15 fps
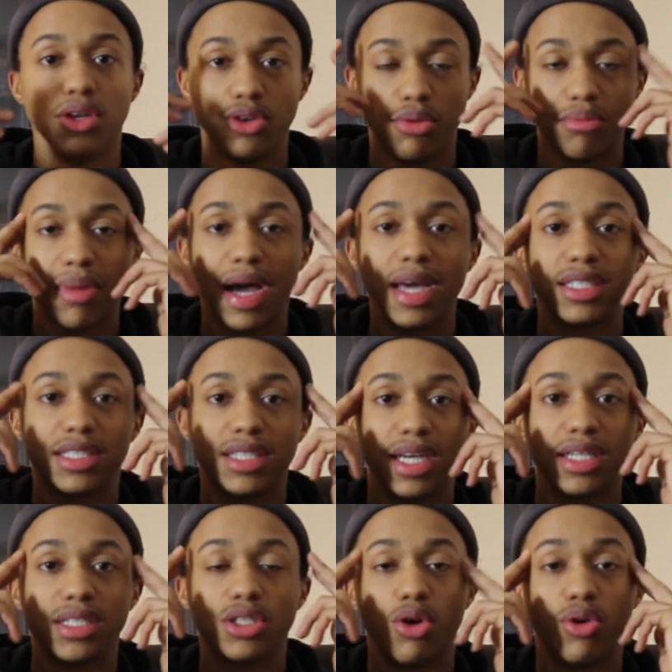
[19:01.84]
Your
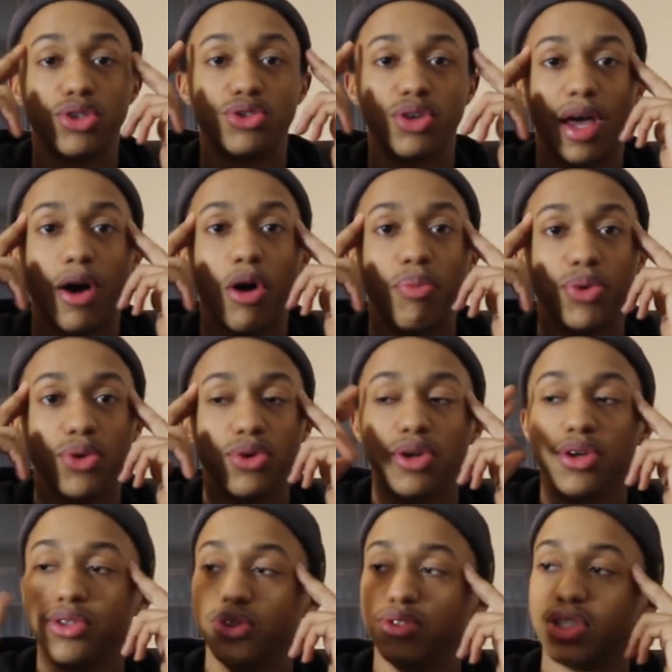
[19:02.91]
mindset is going to help you
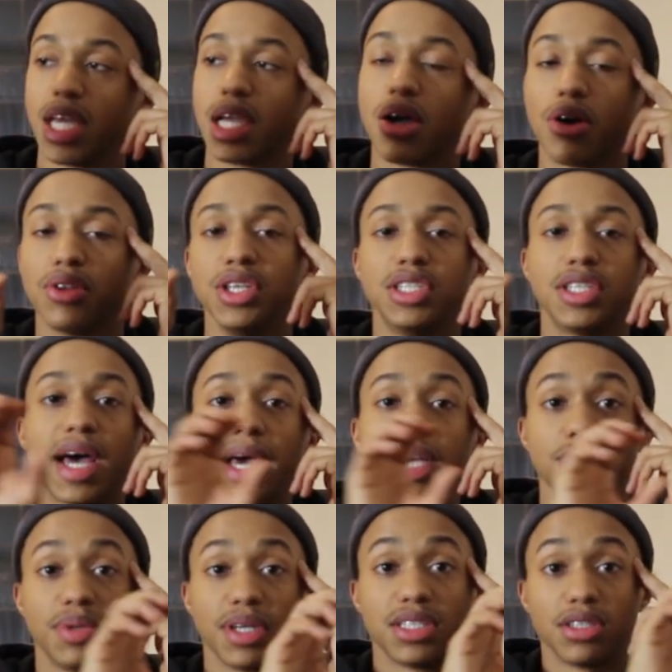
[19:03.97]
to take all these
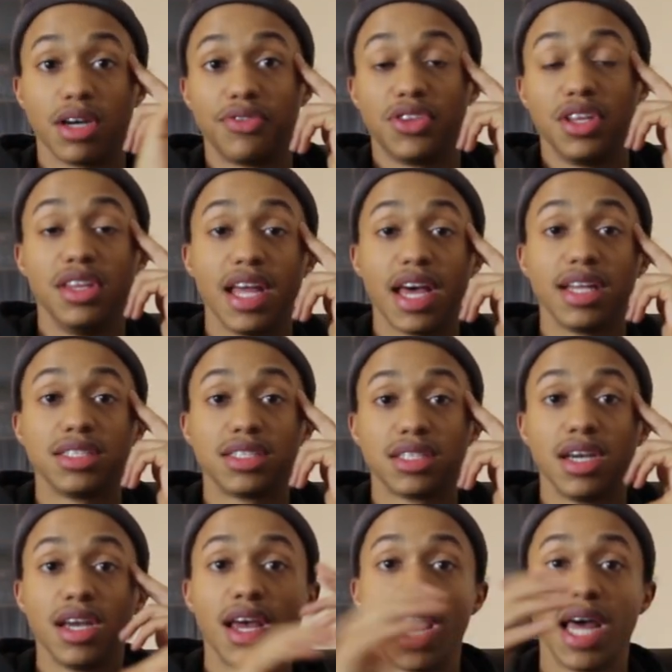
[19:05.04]
aspects of the
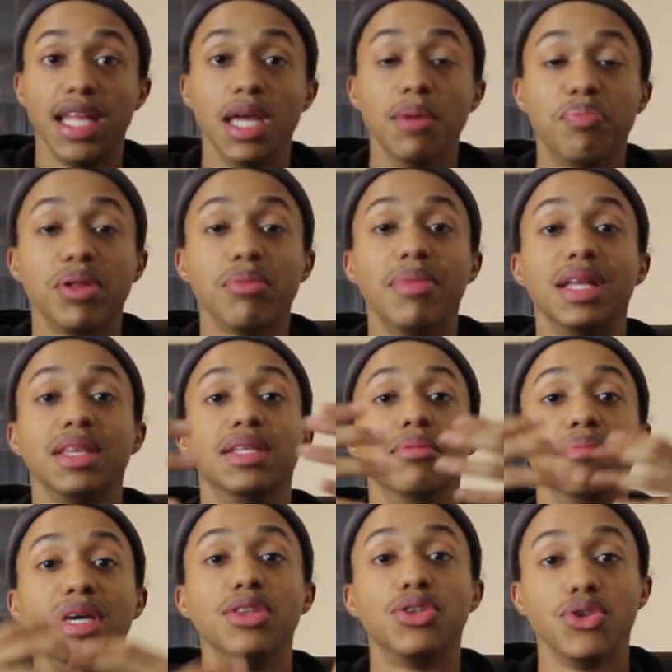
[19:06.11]
dance and implement
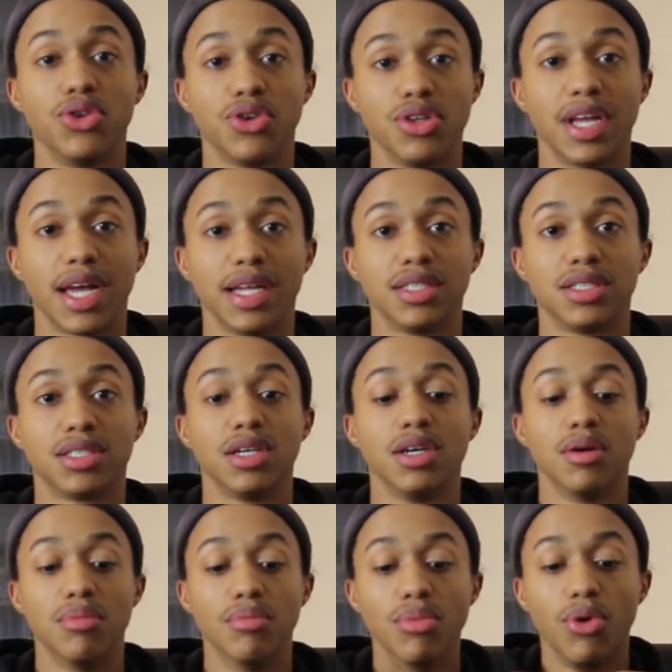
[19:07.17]
them into your dance
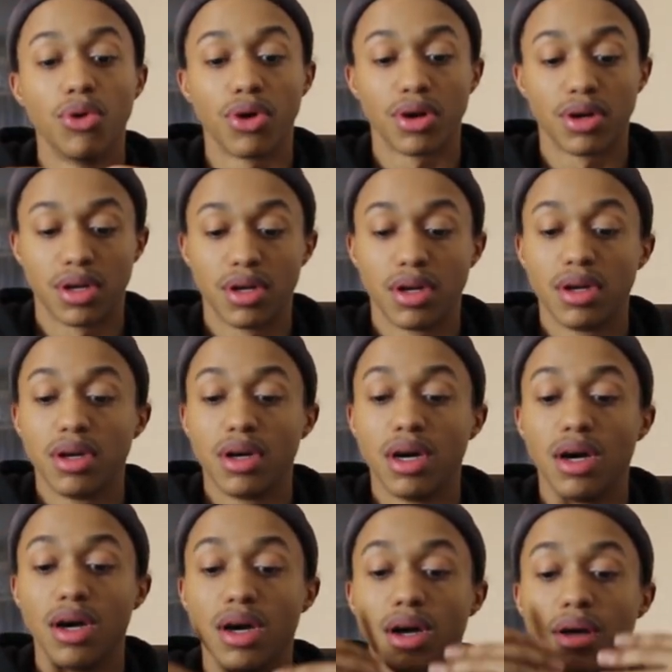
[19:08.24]
more
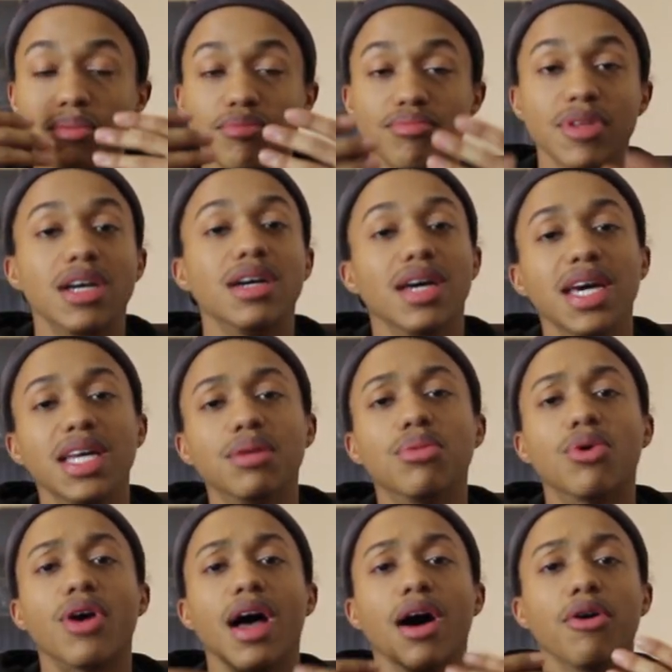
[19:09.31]
in a
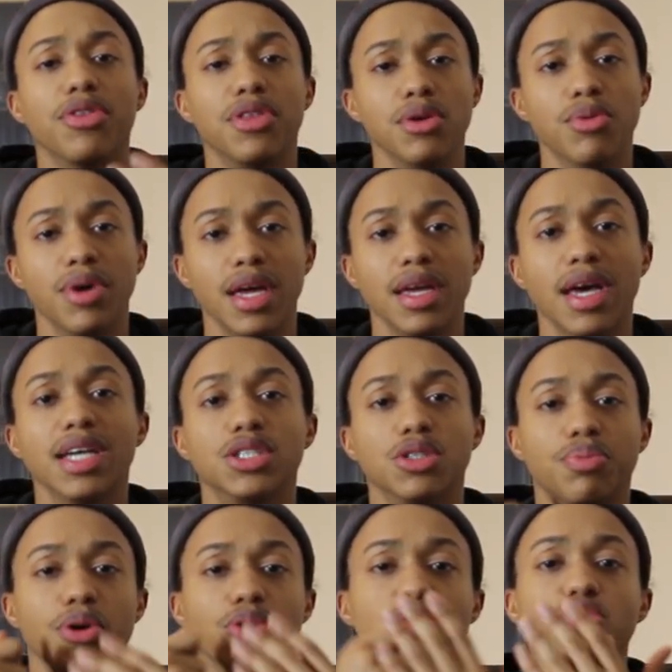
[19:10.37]
more healthy way as
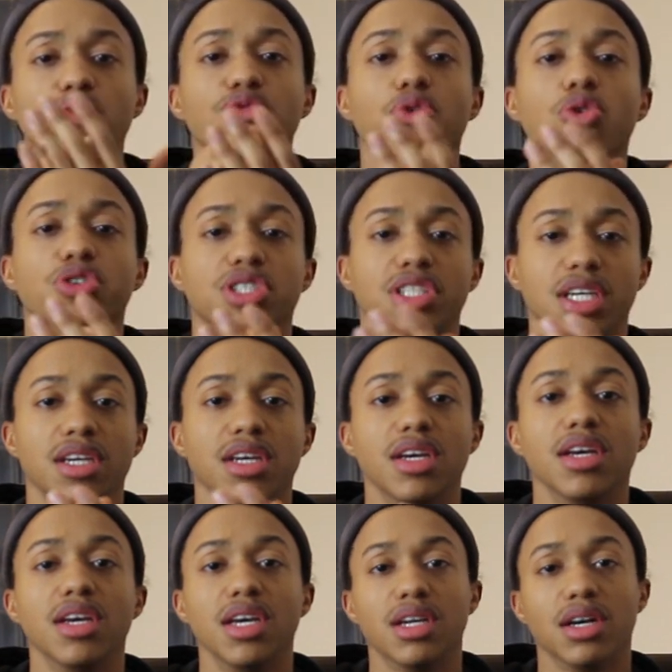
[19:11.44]
opposed to forcing
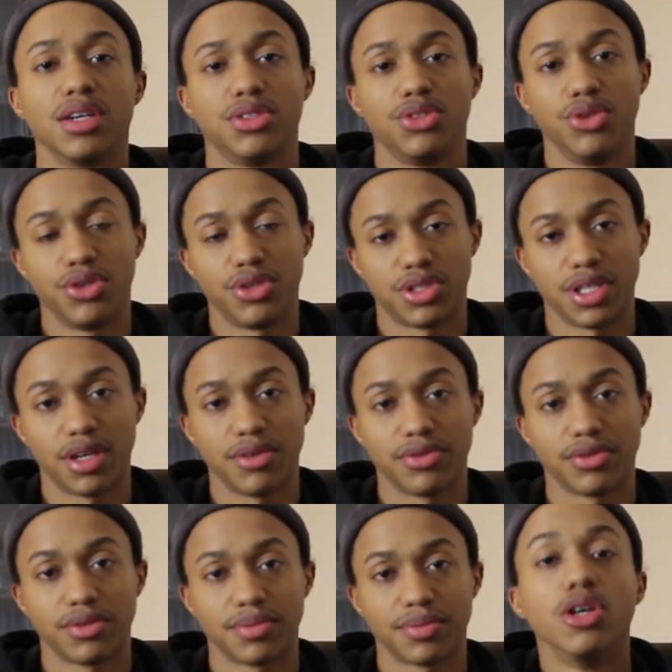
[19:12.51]
it onto yourself.
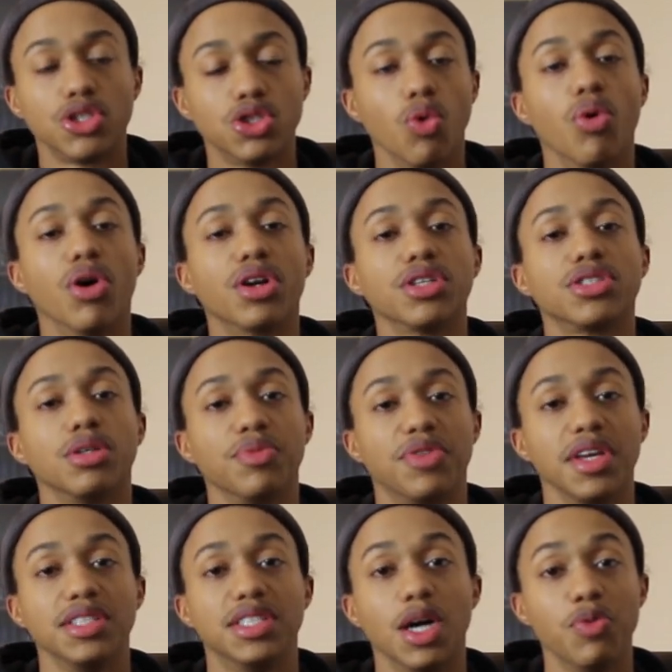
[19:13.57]
So what are some
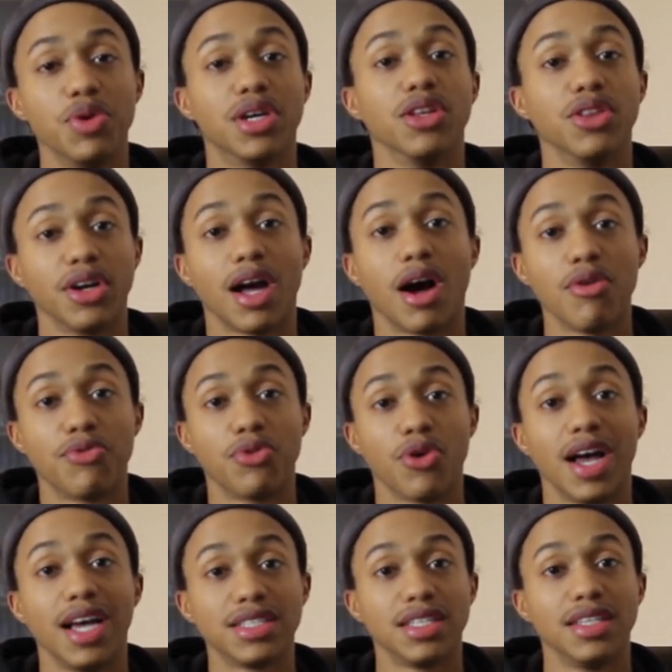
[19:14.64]
things that we can look out
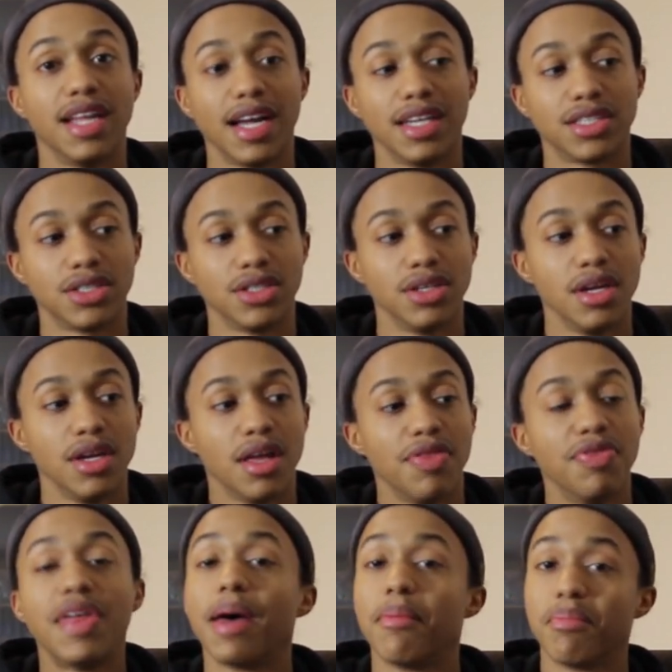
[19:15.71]
for as a dancer
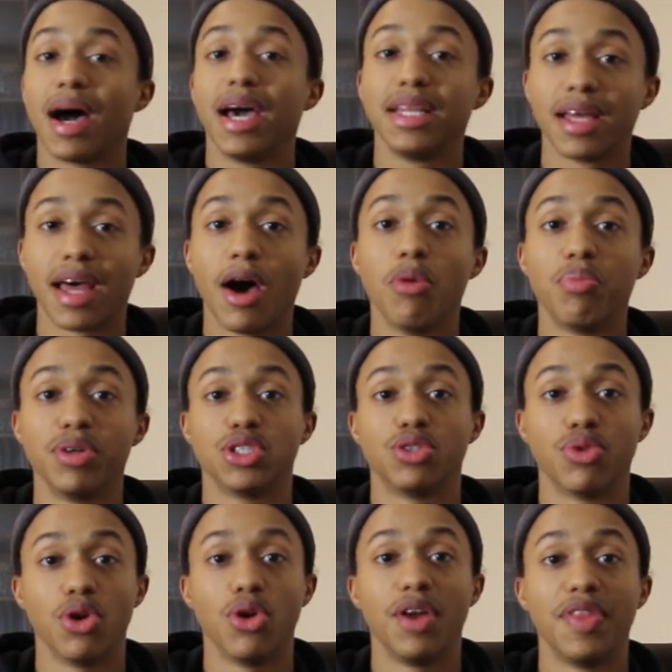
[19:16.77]
that might help us
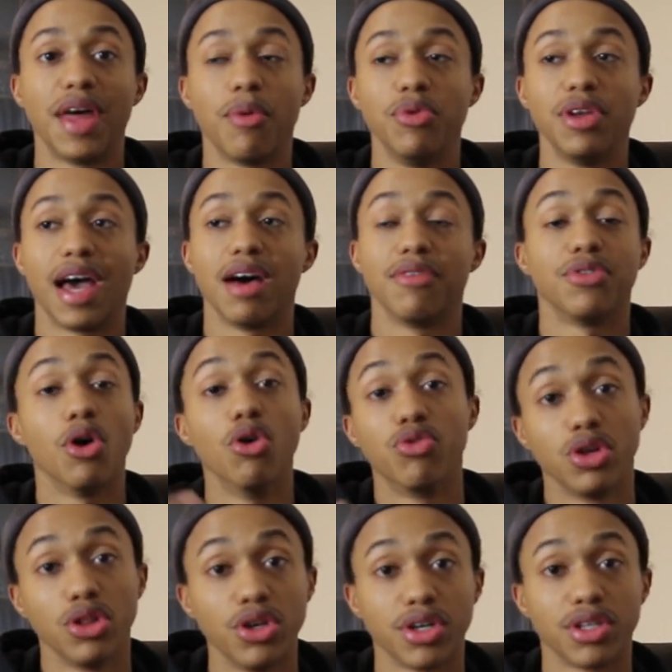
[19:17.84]
grow and that we have
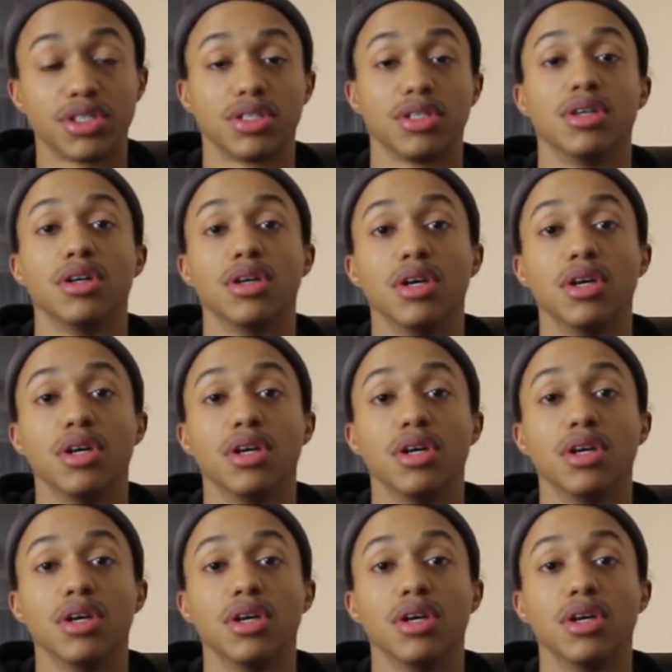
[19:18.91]
overlooked?